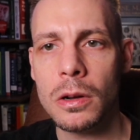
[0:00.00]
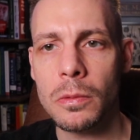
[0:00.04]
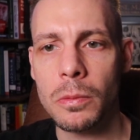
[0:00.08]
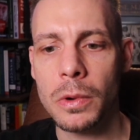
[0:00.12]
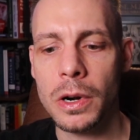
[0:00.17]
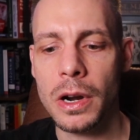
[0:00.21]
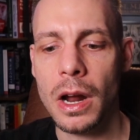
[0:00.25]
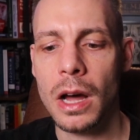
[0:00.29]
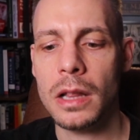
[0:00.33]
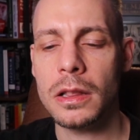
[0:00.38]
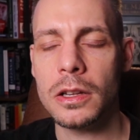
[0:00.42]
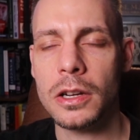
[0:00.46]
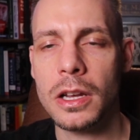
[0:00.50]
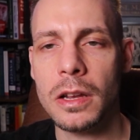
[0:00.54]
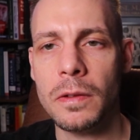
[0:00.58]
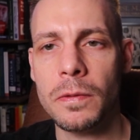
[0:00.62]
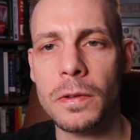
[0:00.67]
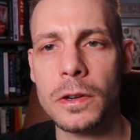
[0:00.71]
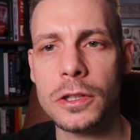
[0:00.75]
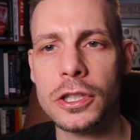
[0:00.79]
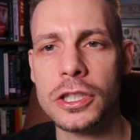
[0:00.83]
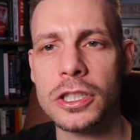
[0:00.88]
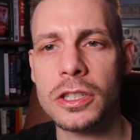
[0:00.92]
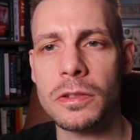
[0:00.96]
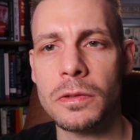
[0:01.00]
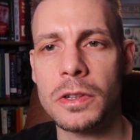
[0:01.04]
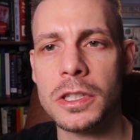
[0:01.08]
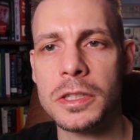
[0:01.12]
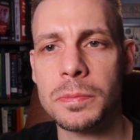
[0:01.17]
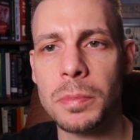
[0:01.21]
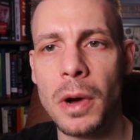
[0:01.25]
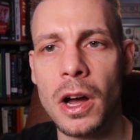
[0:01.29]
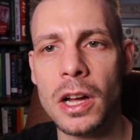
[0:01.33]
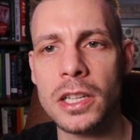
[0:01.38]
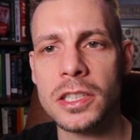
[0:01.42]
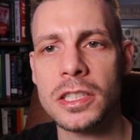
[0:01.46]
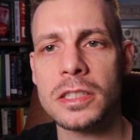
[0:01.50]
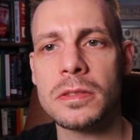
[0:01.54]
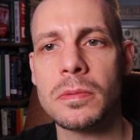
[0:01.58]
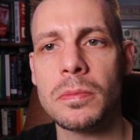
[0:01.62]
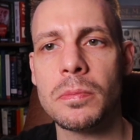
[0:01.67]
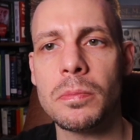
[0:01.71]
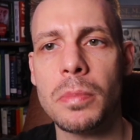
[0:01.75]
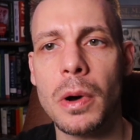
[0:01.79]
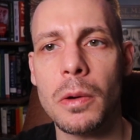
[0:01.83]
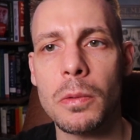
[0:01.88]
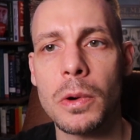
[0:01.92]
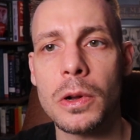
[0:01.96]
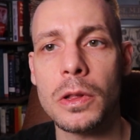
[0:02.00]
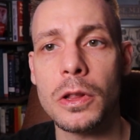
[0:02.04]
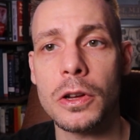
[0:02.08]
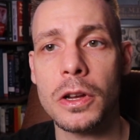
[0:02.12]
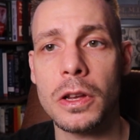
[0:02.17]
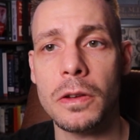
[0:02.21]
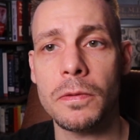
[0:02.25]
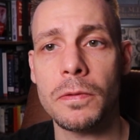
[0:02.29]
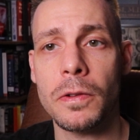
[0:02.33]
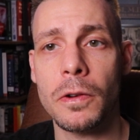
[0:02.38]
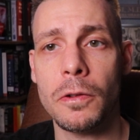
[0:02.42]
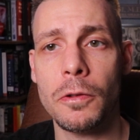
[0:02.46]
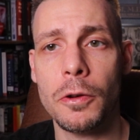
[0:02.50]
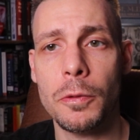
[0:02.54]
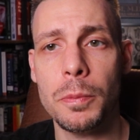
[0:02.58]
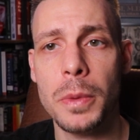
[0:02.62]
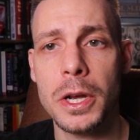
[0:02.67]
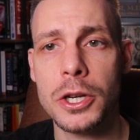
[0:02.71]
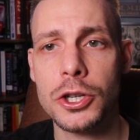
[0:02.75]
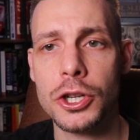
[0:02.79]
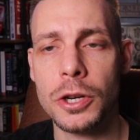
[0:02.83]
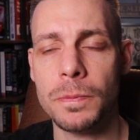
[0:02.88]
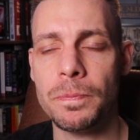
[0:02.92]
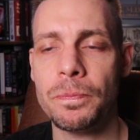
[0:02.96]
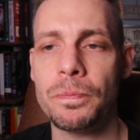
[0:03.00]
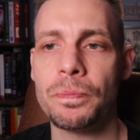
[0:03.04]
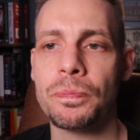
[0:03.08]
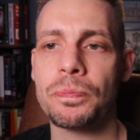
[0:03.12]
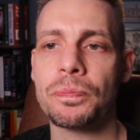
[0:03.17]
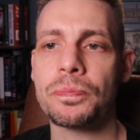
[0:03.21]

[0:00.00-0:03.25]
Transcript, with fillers: We're not looking for just a response, but we're looking for remission.